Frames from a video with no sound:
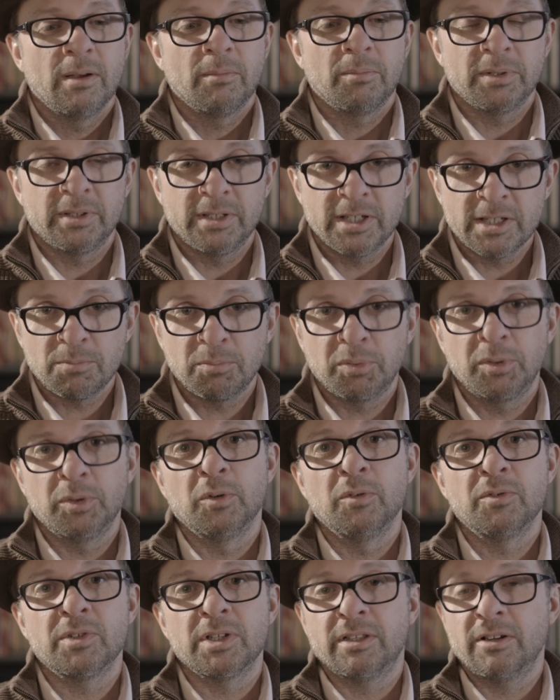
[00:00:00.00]
but this
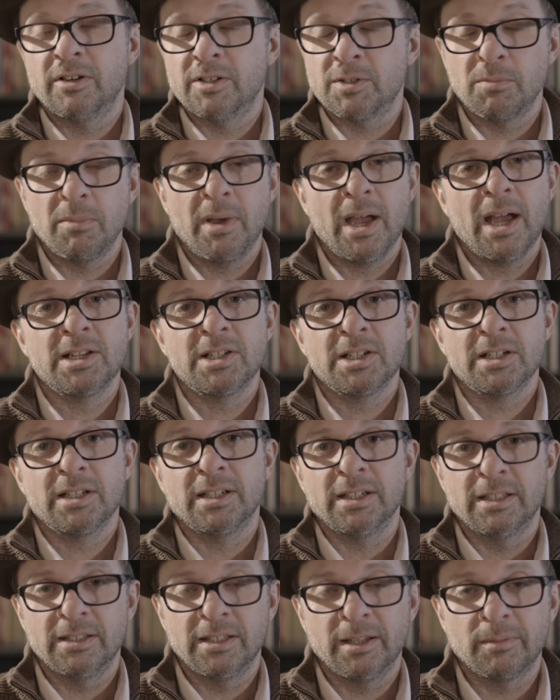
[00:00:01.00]
proves that there's magic
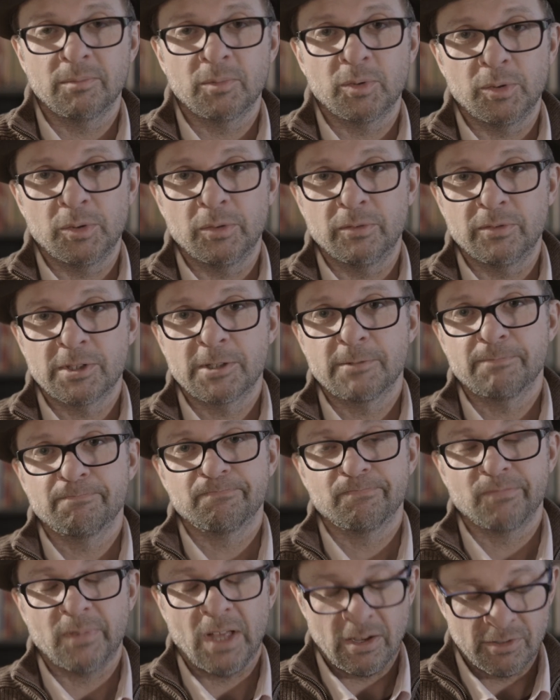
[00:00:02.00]
in them grooves.
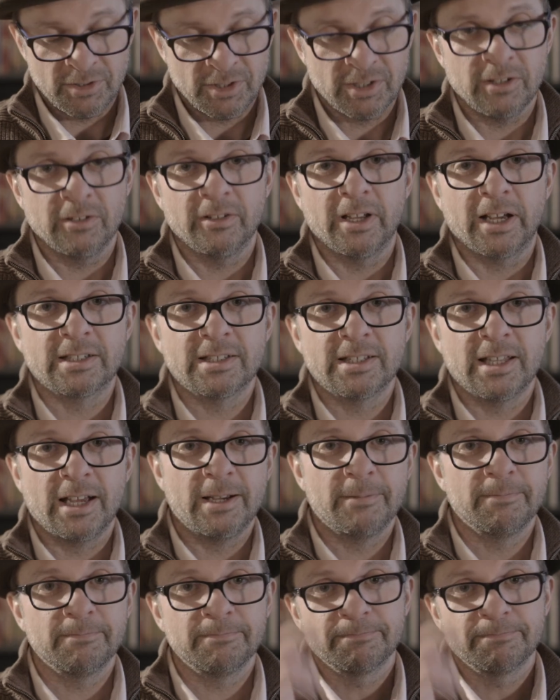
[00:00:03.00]
I'll see you next time.